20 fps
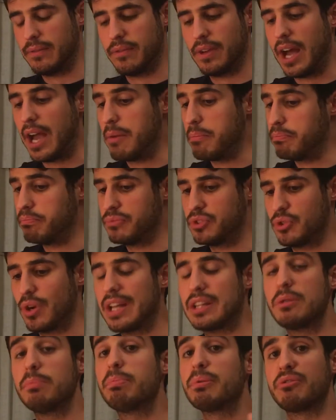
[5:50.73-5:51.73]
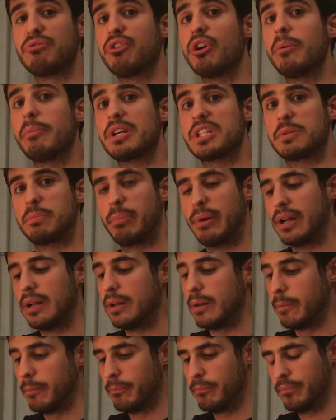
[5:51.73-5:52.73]
time I try to perform a
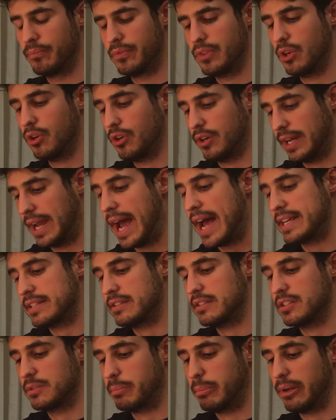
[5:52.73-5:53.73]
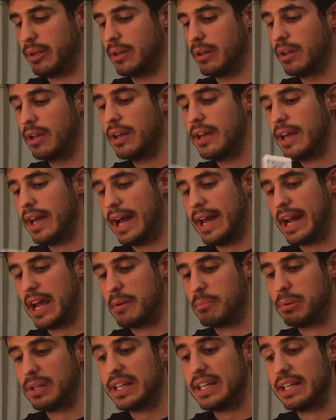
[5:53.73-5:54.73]
spell or cast a spell and
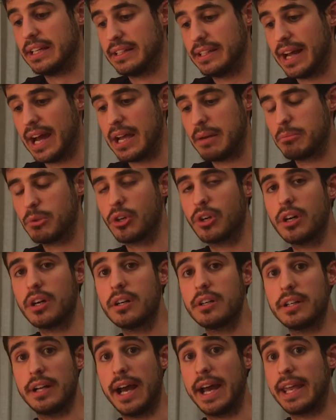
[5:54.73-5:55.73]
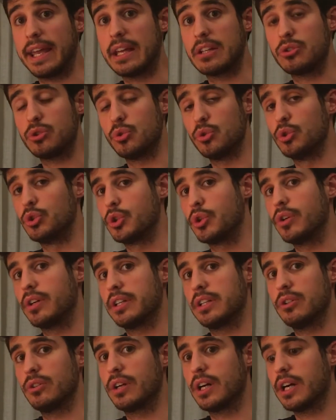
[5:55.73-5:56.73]
I play a diamond card, I get to
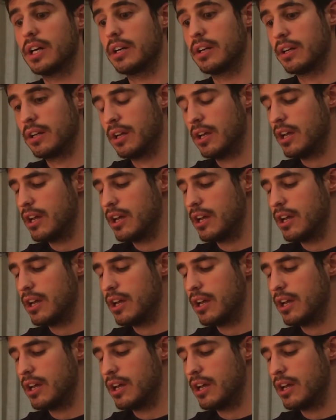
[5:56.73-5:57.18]
draw a new card.